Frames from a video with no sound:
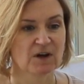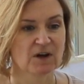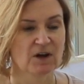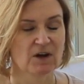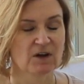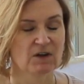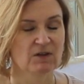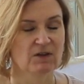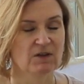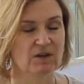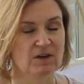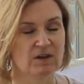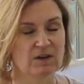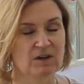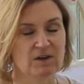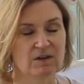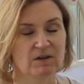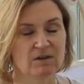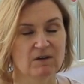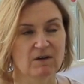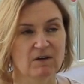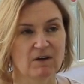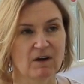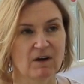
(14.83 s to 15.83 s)

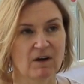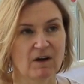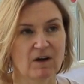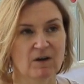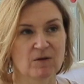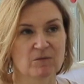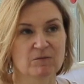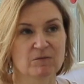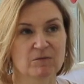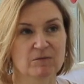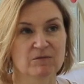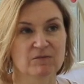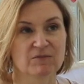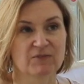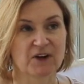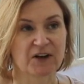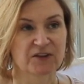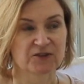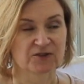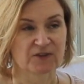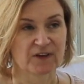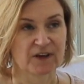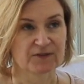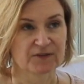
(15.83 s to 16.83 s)
the
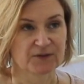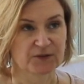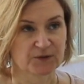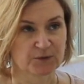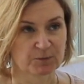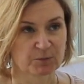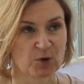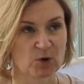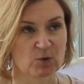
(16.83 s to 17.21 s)
Financial Life Skills